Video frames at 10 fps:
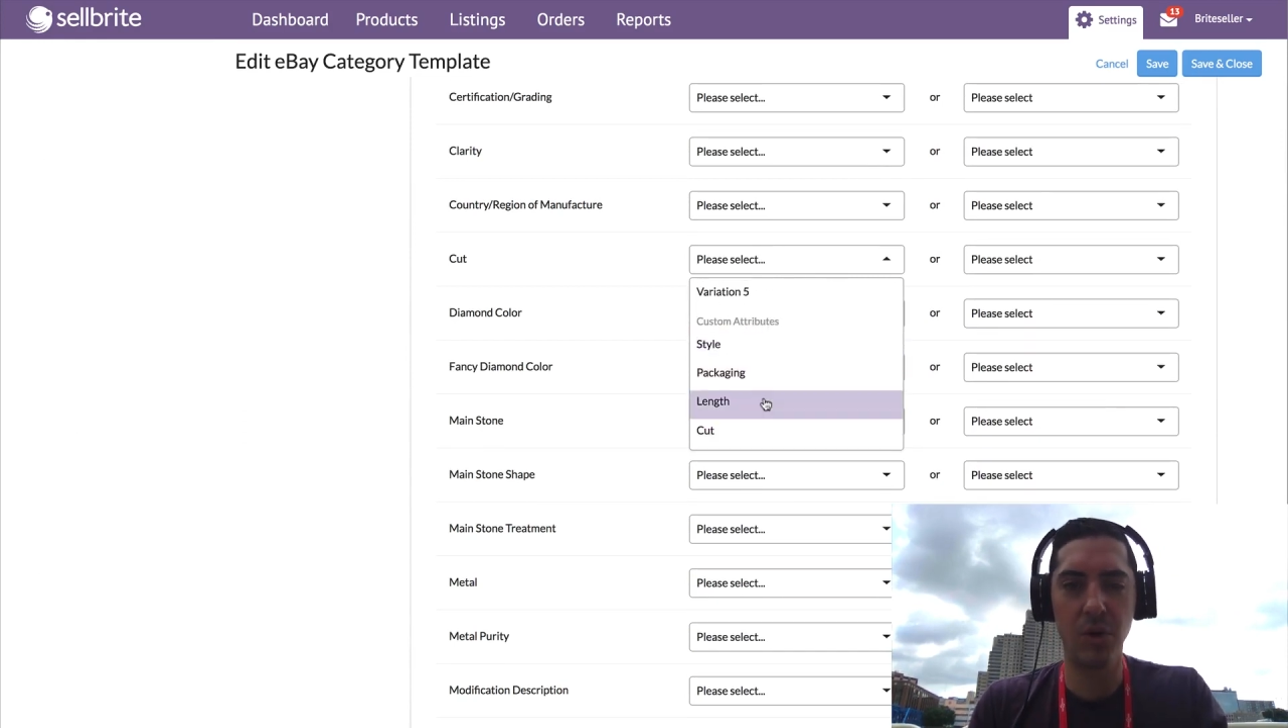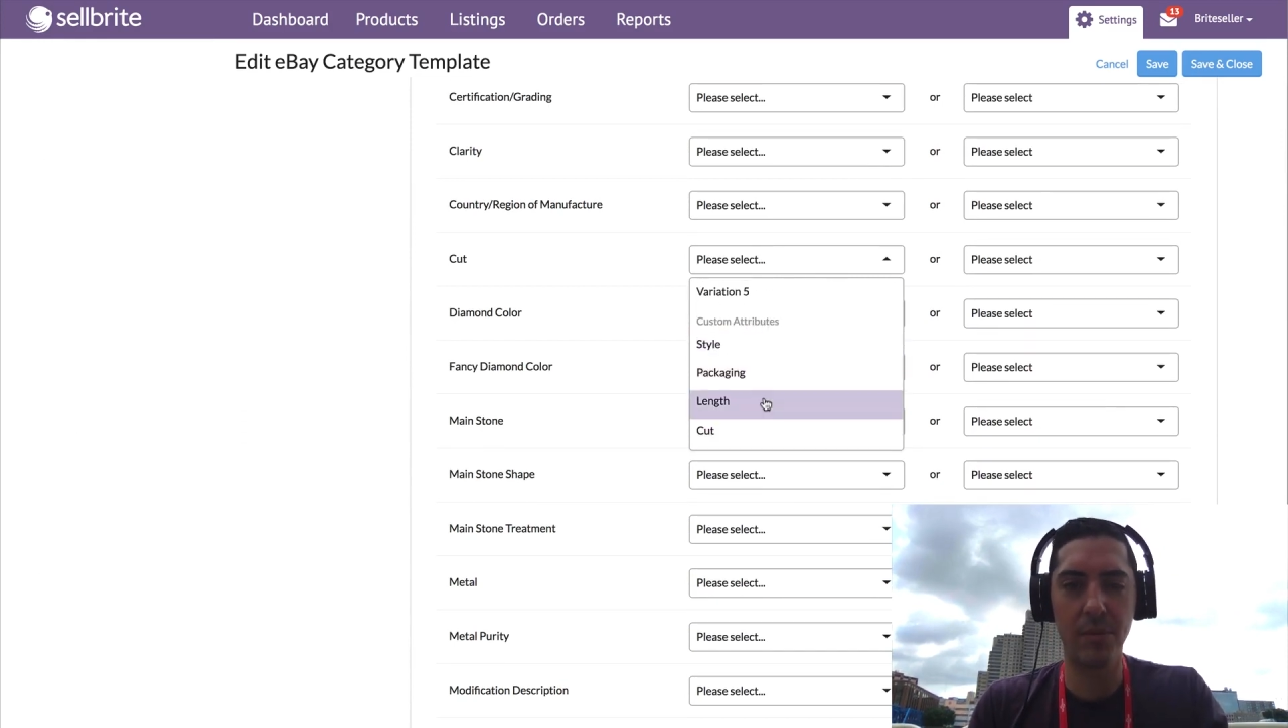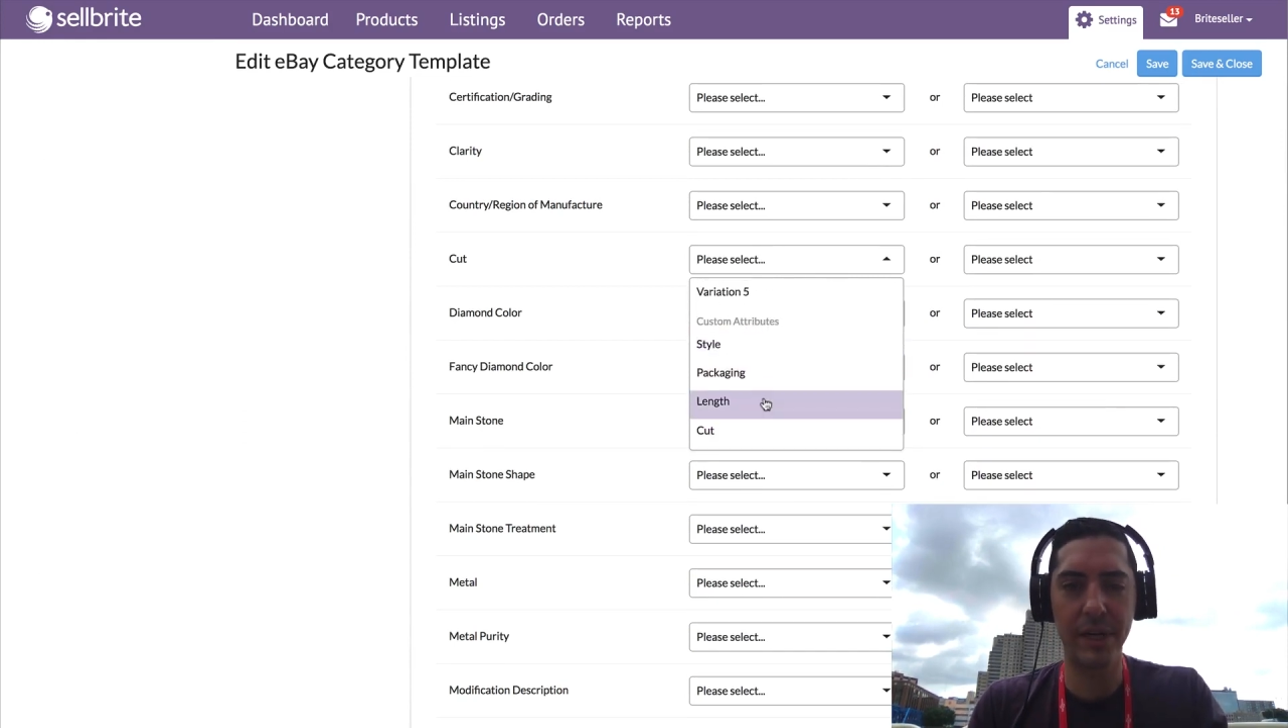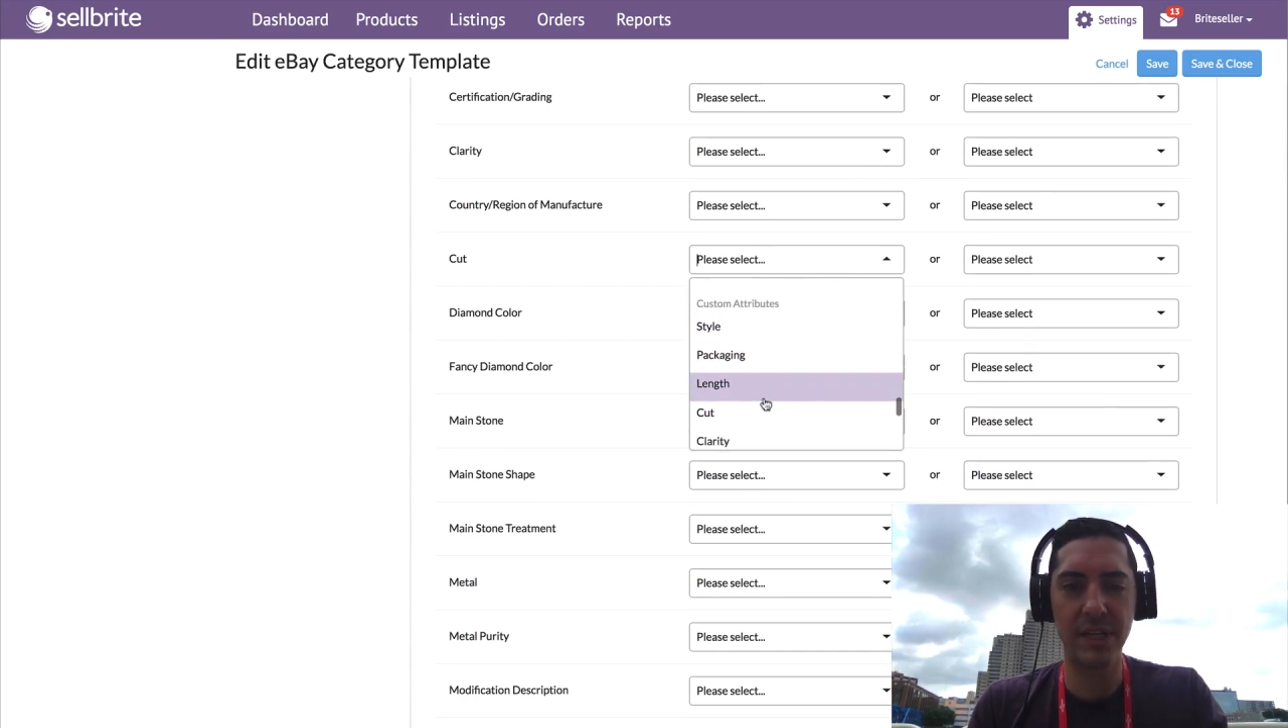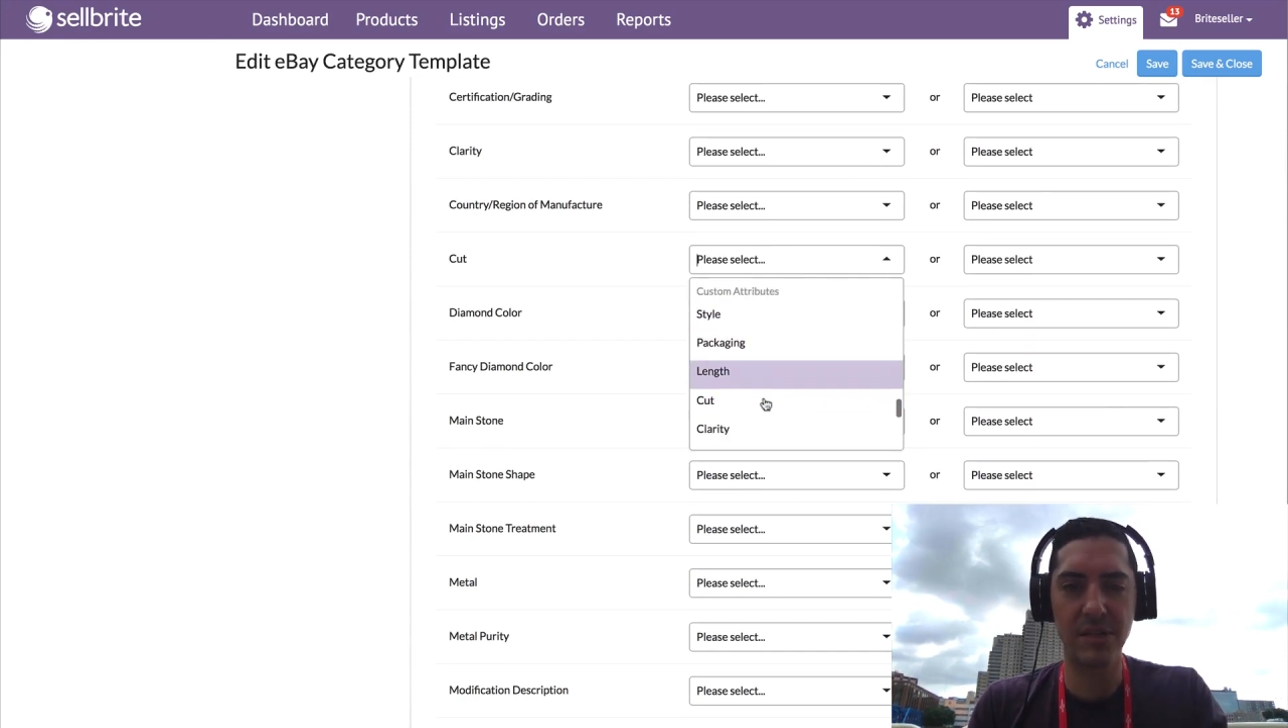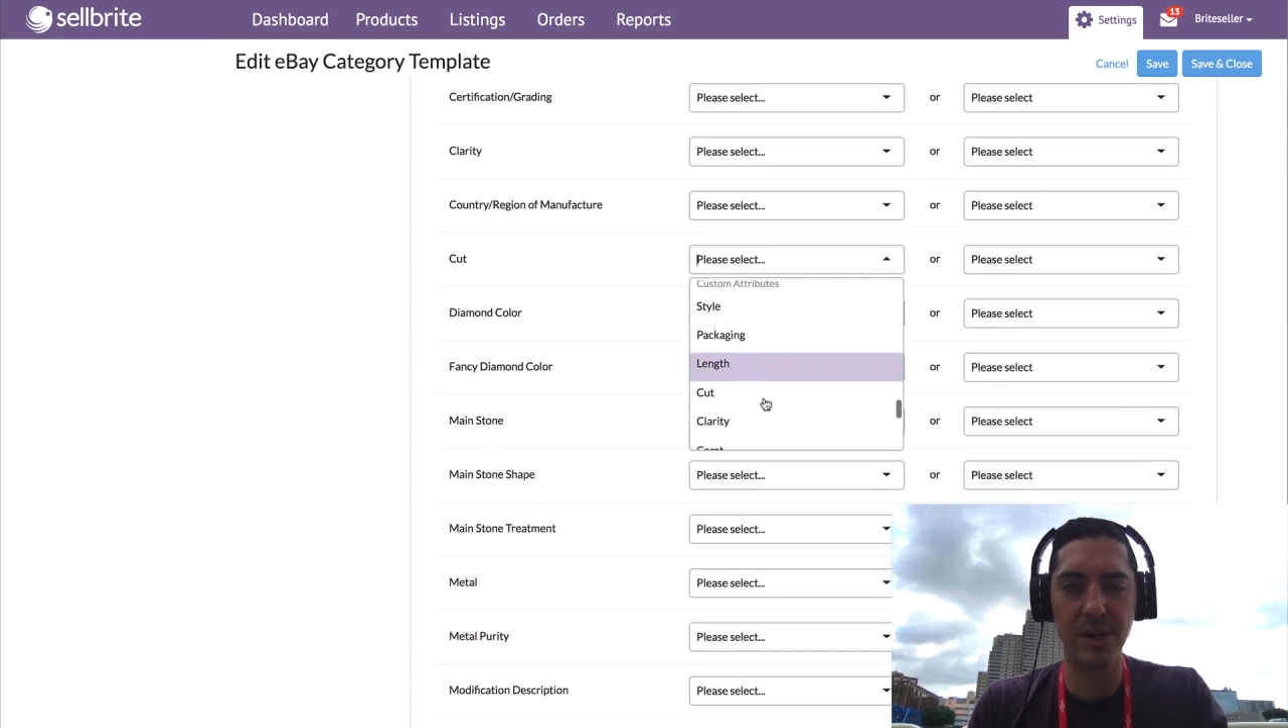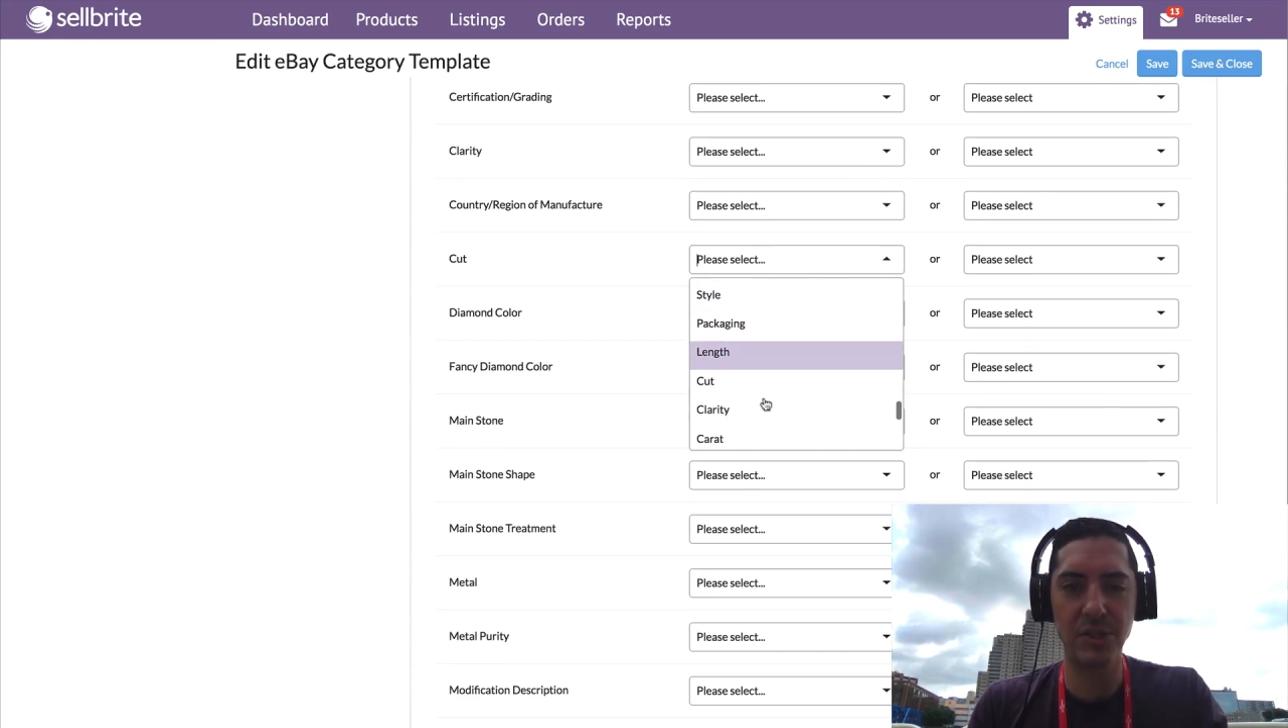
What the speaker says: all my custom